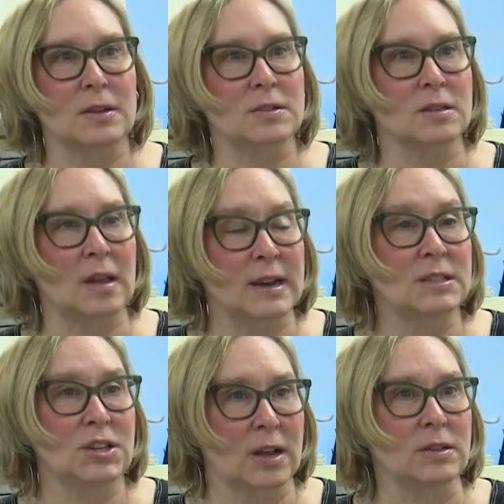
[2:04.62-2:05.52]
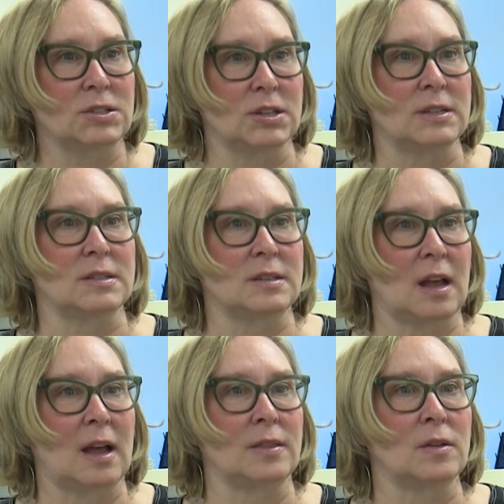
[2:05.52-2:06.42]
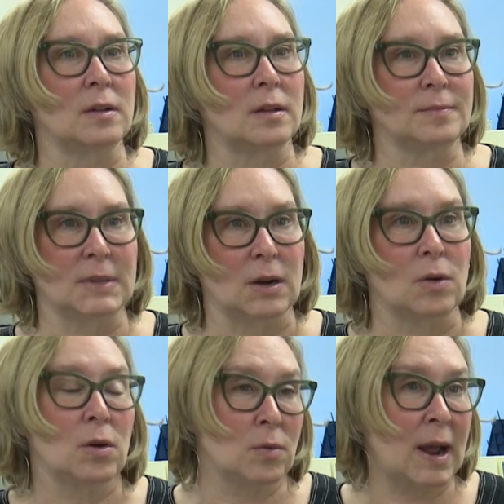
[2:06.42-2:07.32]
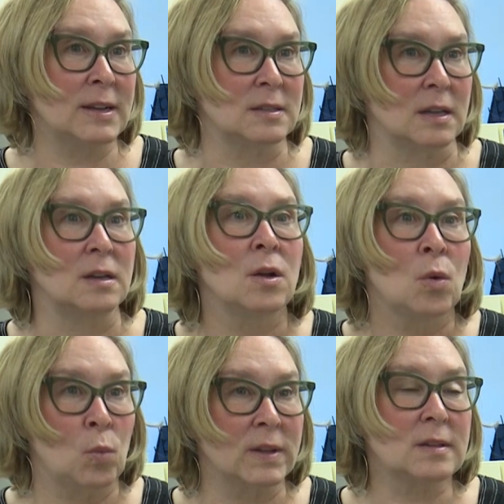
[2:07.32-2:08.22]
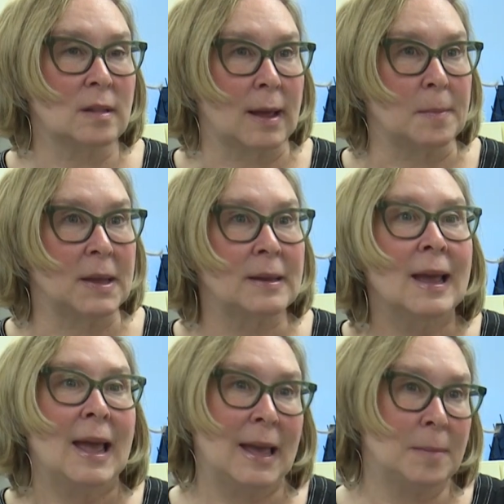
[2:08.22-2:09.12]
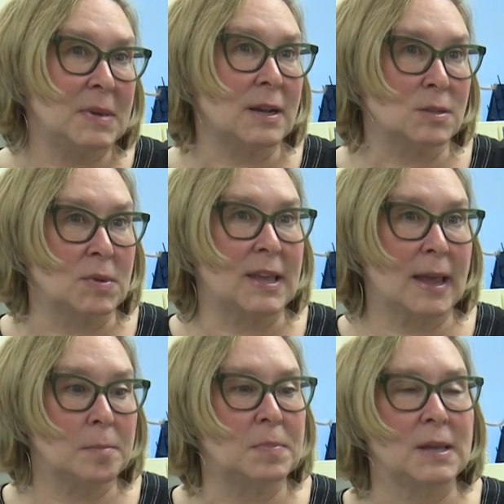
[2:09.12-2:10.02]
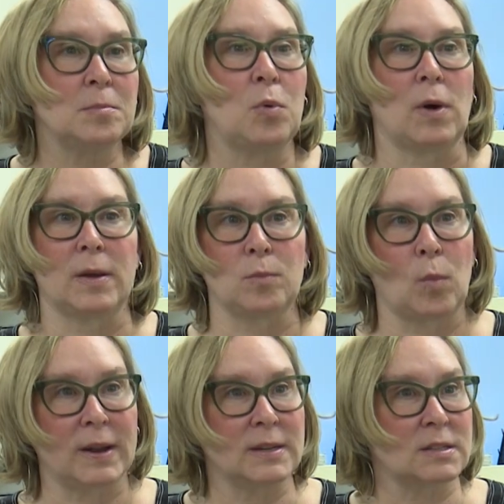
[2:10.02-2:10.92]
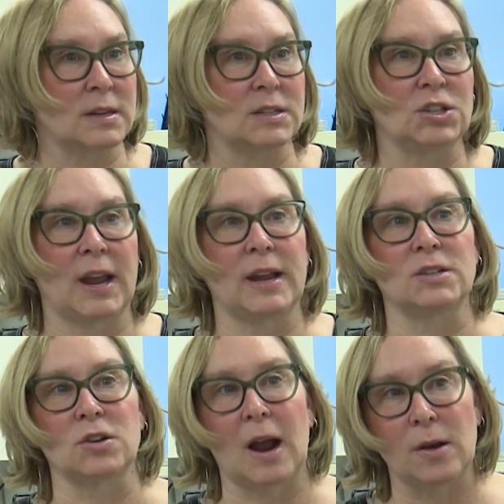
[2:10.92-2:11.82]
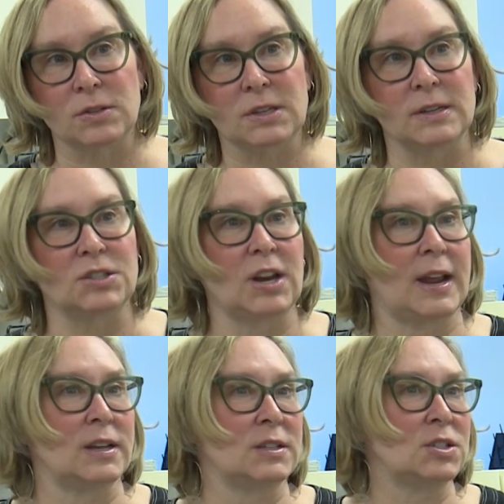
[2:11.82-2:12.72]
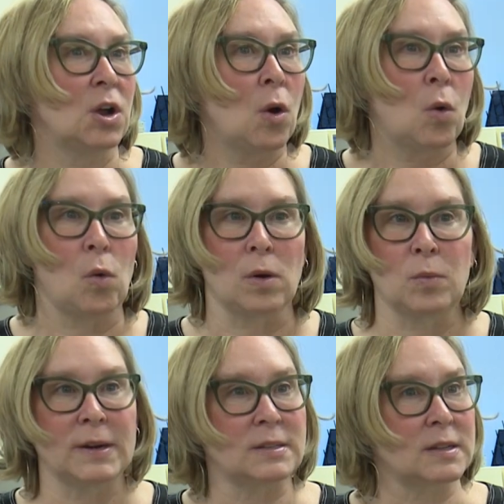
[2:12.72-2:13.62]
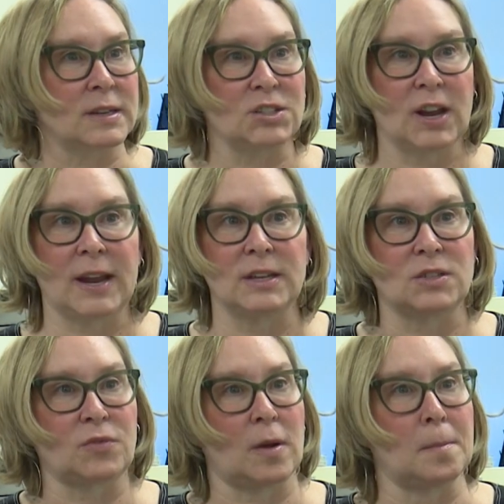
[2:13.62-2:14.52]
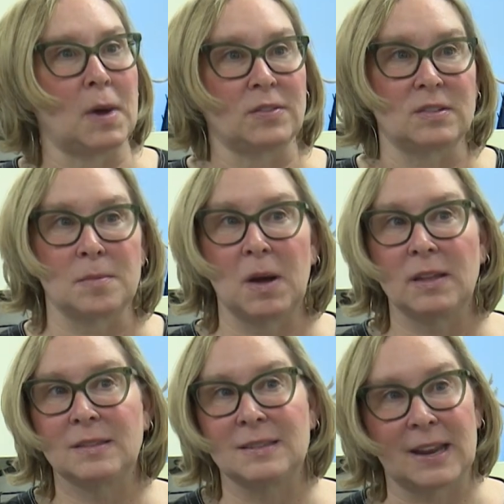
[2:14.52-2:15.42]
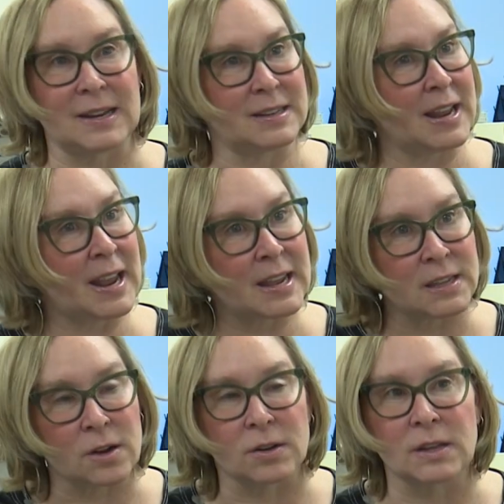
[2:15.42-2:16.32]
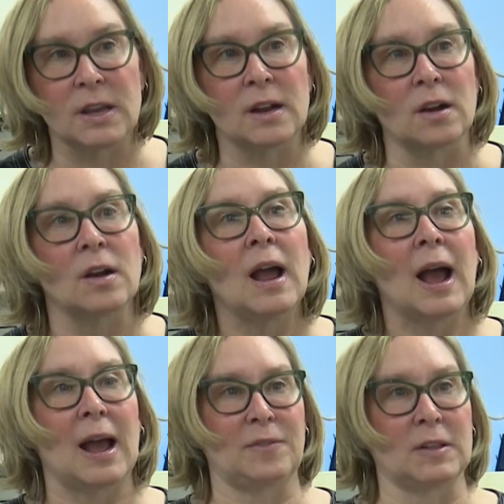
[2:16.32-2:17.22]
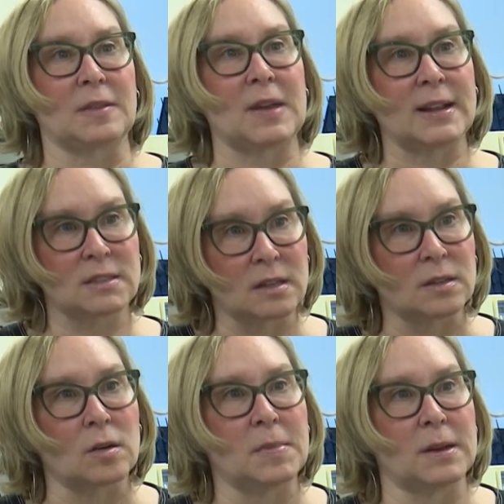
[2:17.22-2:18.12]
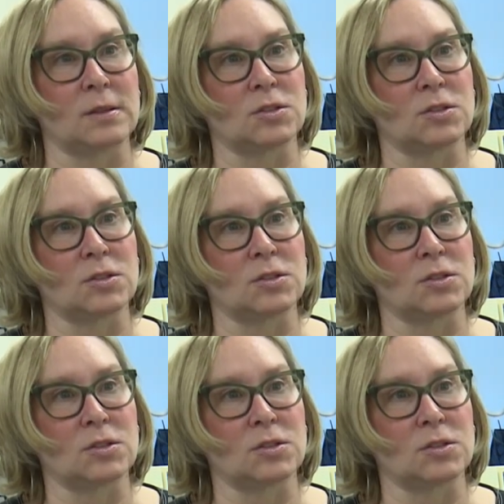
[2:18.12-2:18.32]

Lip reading: There's a lot of challenges on the, horizon with climate. And because we can't pinpoint when it's going to change or how it's going to change or when it's going to change from month to month, day to day, year to year, I feel like that's a little bit of the